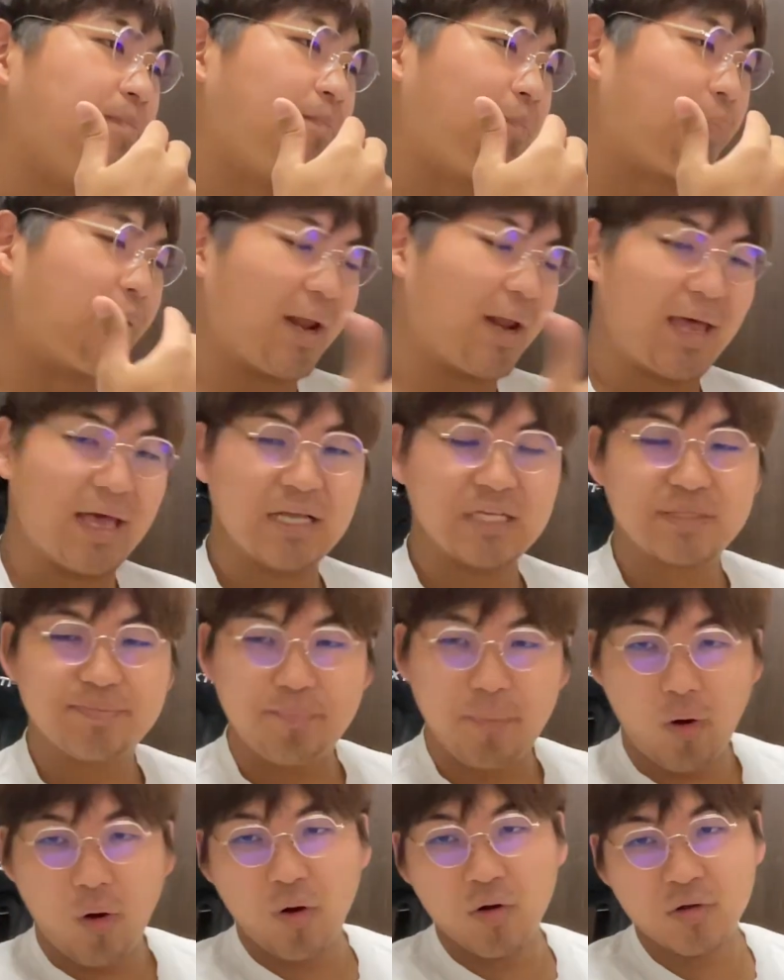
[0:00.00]
play
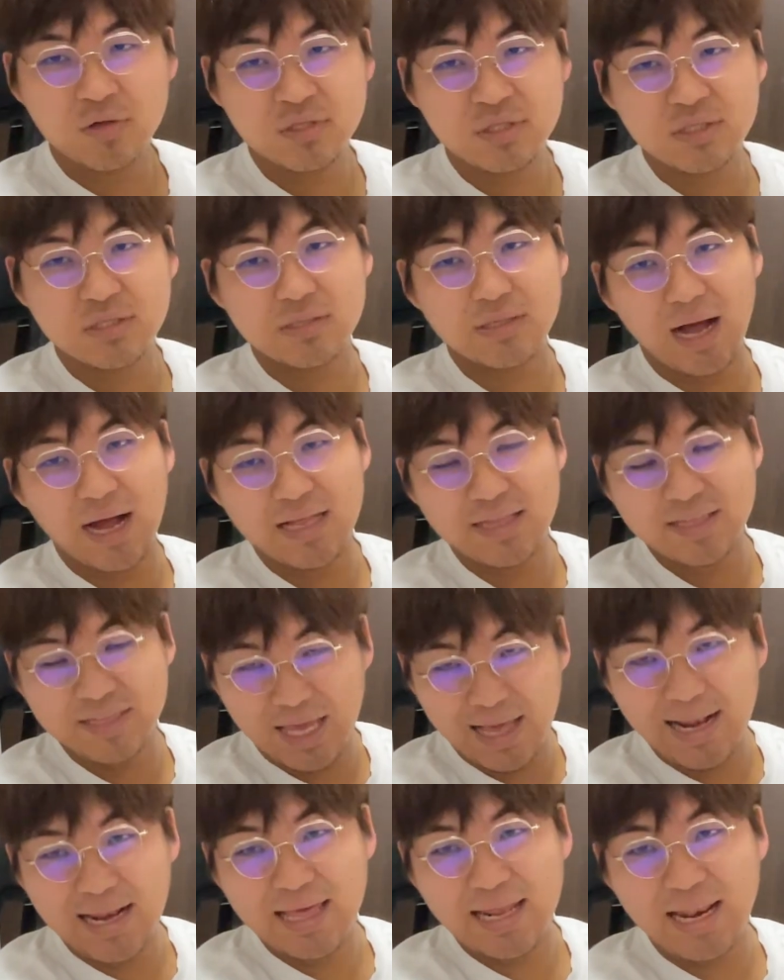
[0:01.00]
sports the
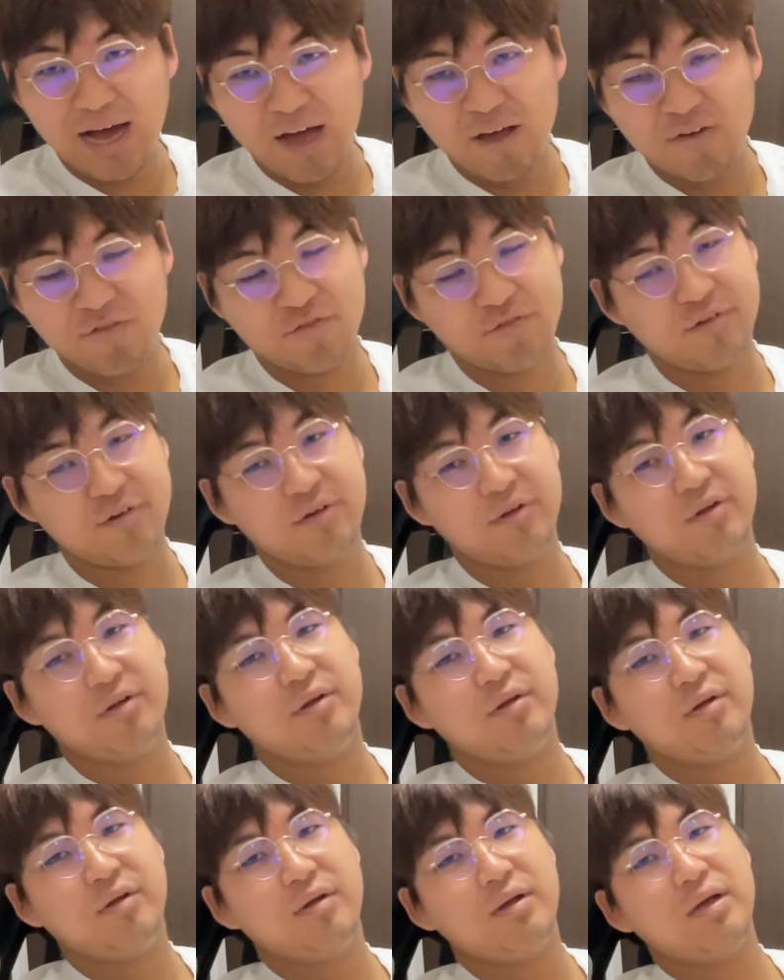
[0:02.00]
daily life.
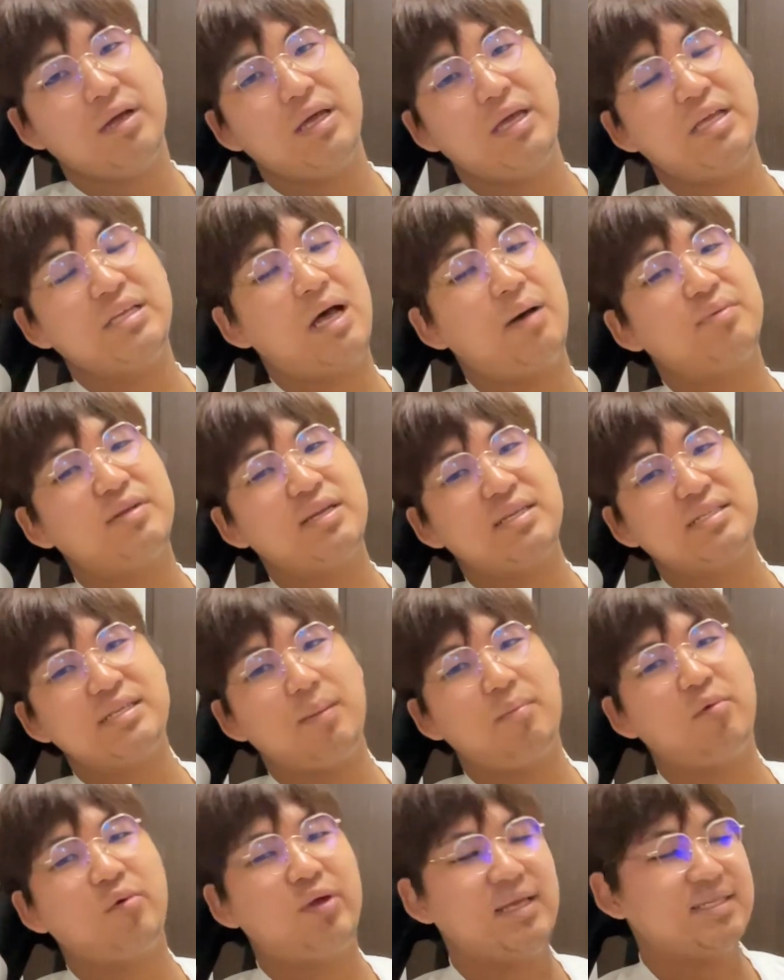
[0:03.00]
It happened
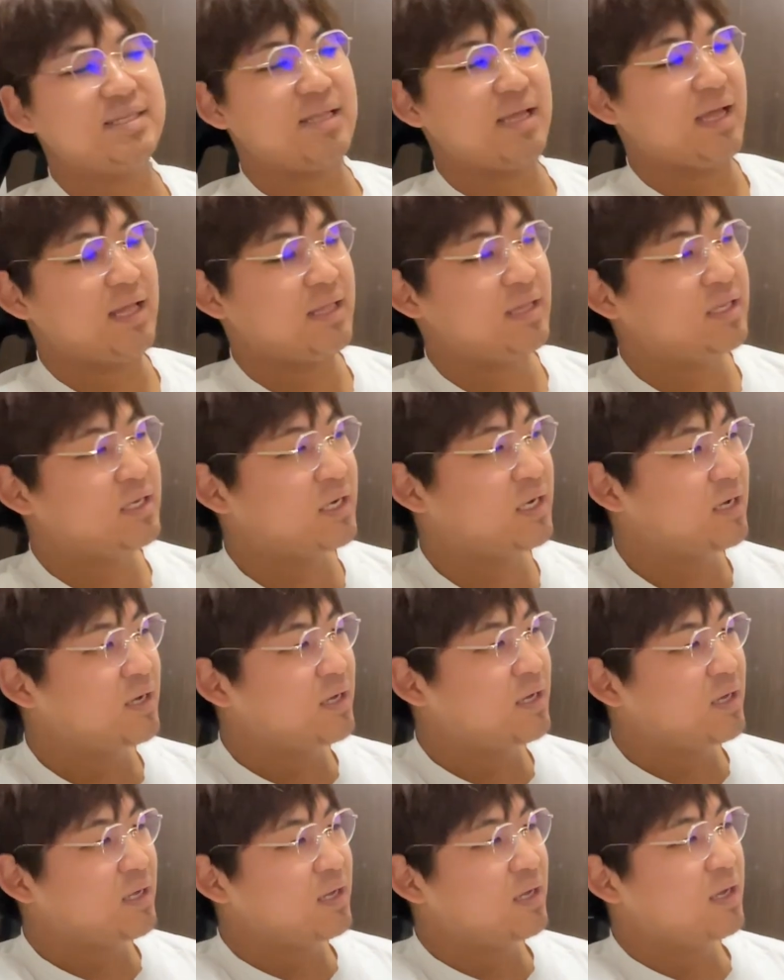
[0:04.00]
some reason.
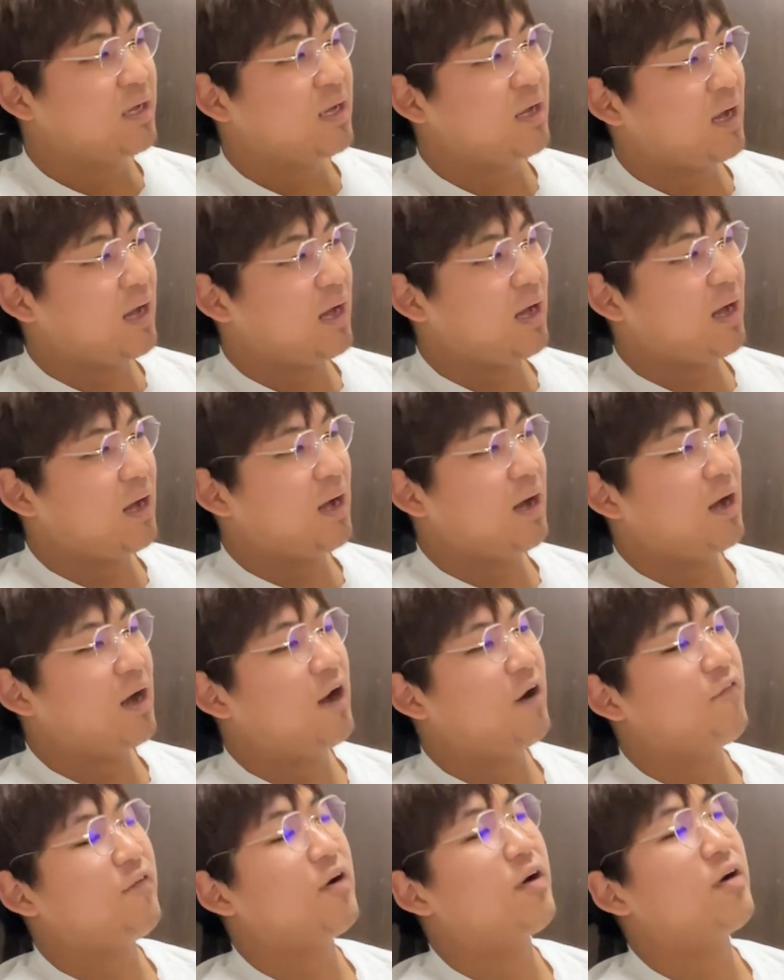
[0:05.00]

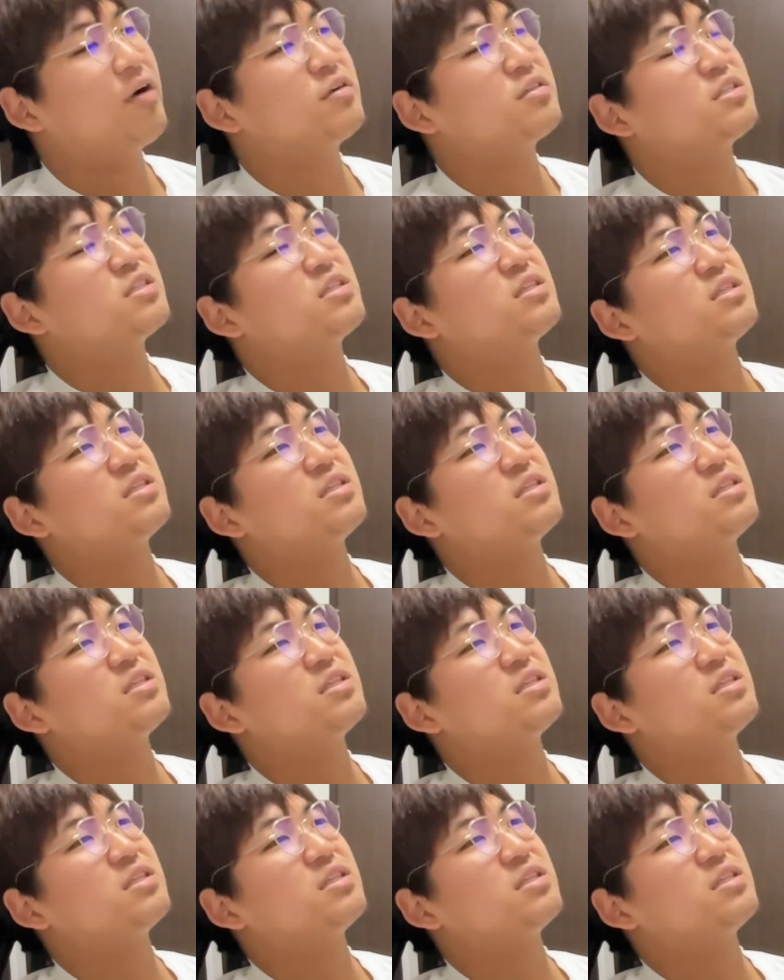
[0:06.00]
First,